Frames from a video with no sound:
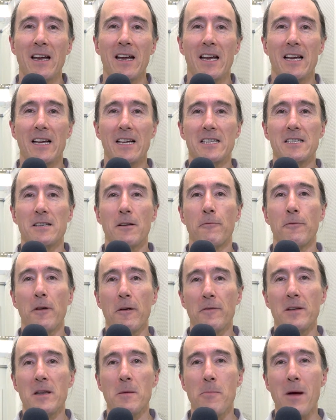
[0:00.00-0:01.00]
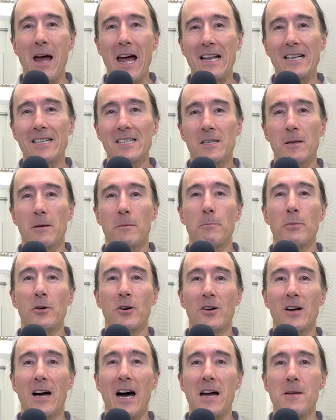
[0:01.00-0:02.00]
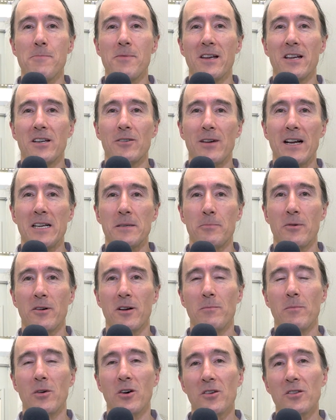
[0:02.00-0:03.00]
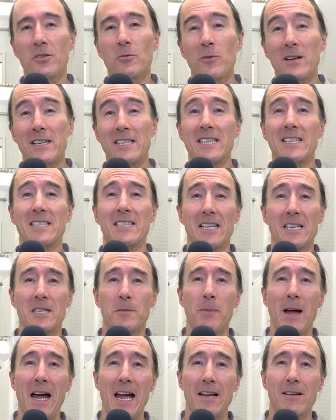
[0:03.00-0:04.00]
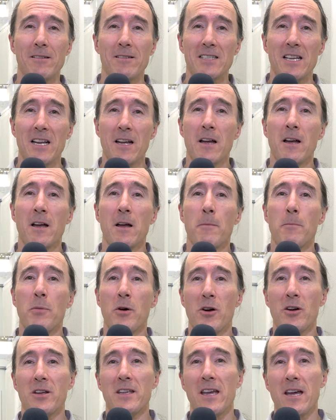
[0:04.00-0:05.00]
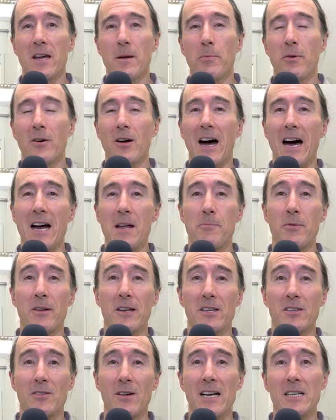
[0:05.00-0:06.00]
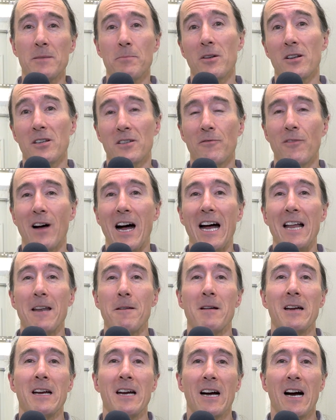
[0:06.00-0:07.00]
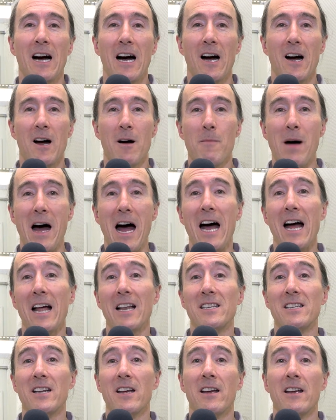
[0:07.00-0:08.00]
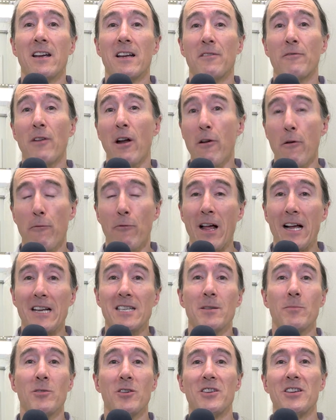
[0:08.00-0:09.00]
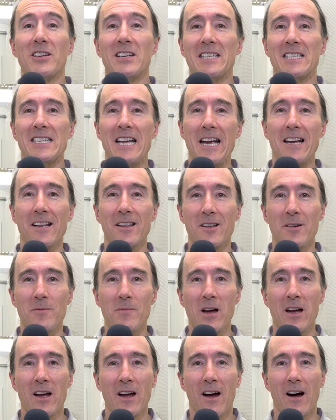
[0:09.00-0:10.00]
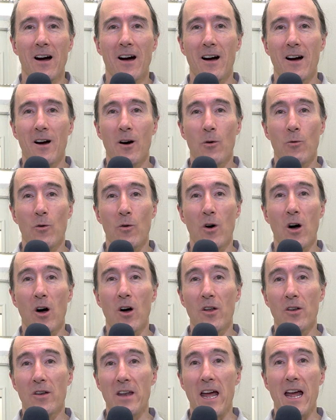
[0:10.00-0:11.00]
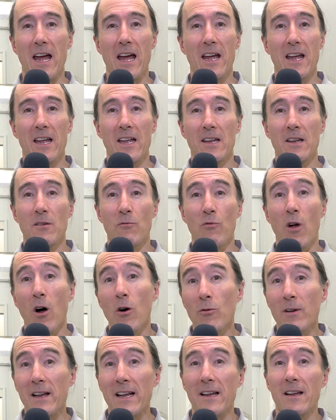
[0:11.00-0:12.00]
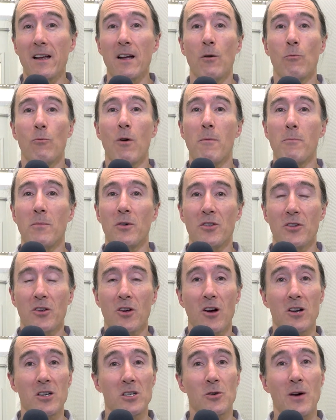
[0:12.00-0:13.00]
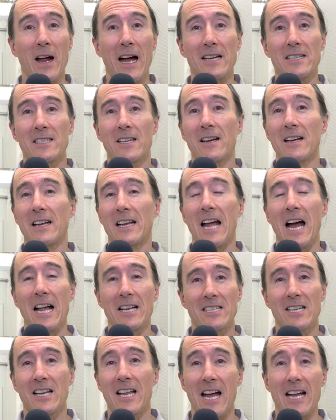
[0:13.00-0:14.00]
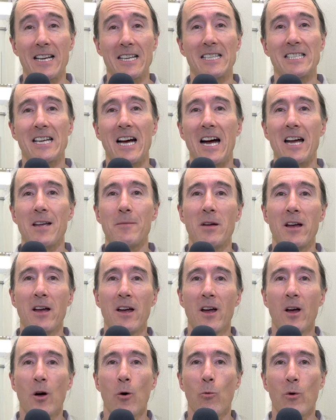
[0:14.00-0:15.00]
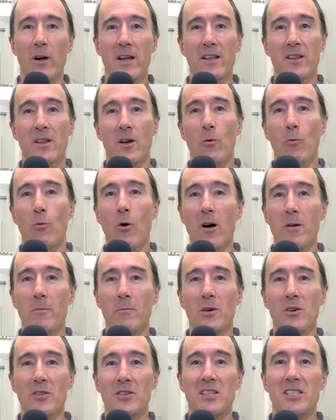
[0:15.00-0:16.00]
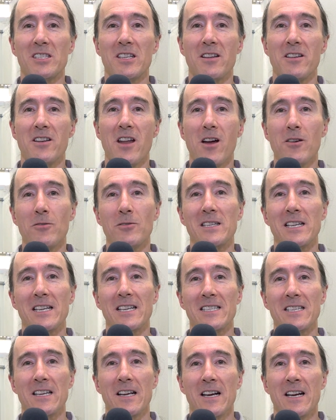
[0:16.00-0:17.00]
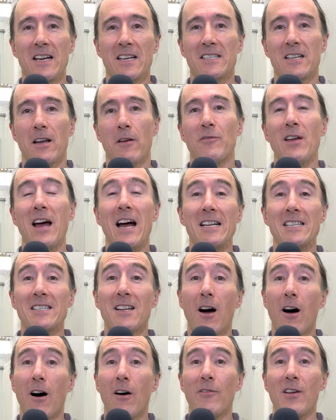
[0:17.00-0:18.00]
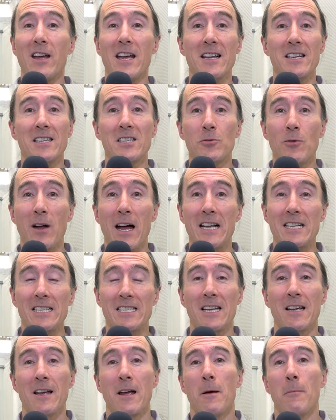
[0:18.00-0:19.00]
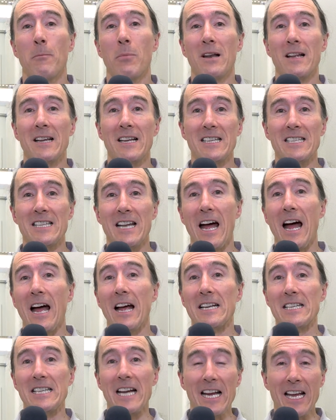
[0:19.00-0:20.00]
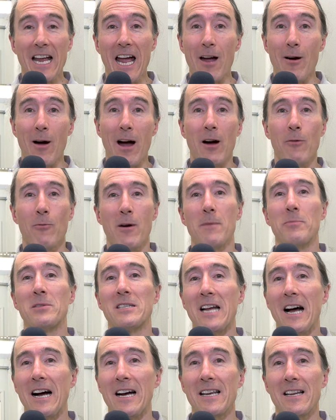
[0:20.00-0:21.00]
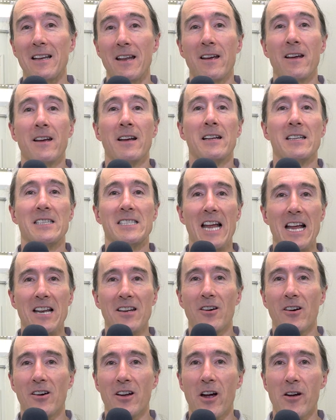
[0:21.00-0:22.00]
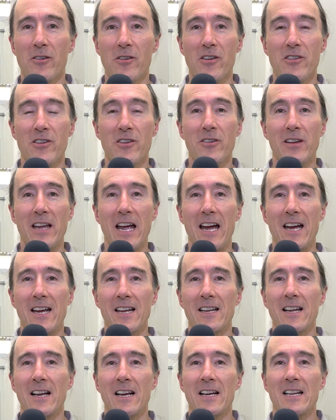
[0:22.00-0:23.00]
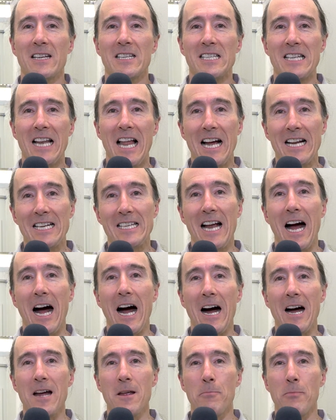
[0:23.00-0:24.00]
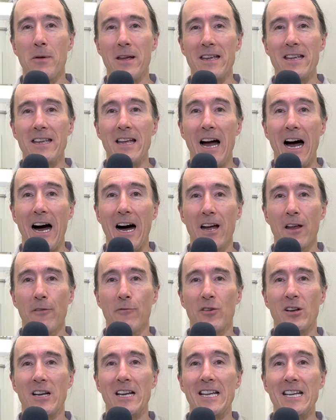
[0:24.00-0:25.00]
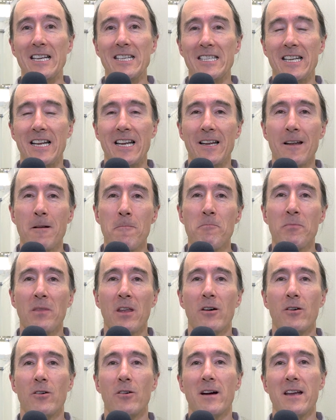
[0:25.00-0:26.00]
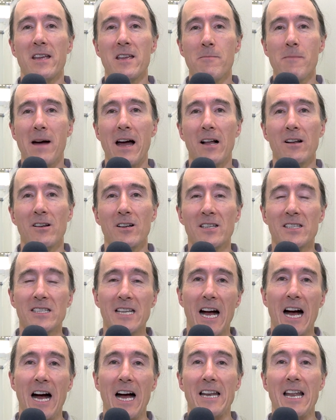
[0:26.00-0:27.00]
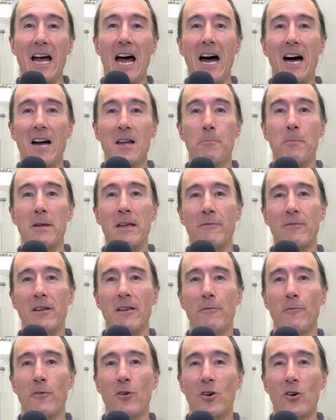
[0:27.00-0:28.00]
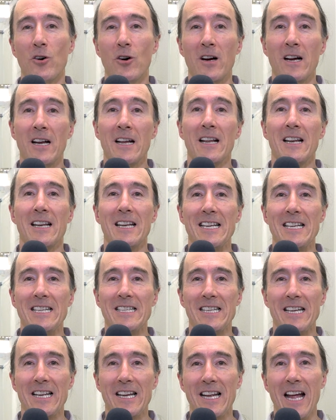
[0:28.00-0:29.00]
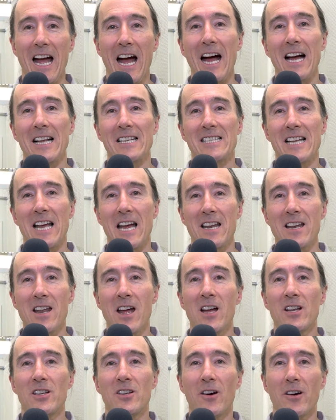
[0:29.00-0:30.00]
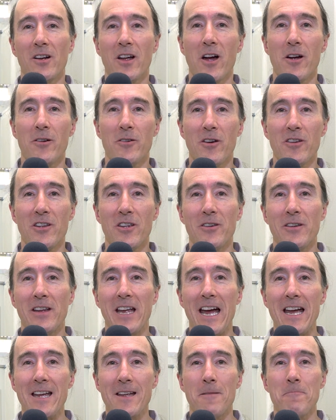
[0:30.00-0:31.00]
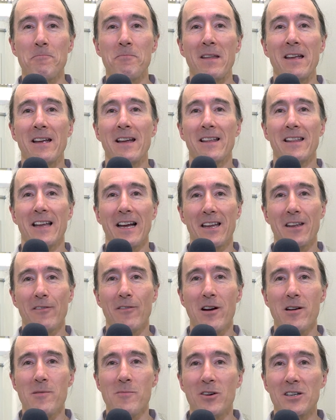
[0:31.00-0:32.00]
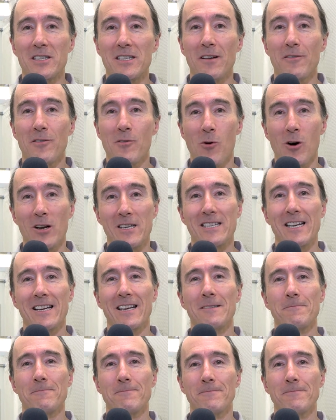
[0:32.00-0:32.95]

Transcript: is 50 pence per IP address per month, which is six pounds per year per IP address plus VAT. Um, and very flexible, you can take them uh, on a rolling one month contract and cancel at any time with one month's notice. So if that's of interest, please check out our website, zen.co.uk slash IP hyphen leasing or email us at ipv4leasing at zen.co.uk. Thank you very much for watching.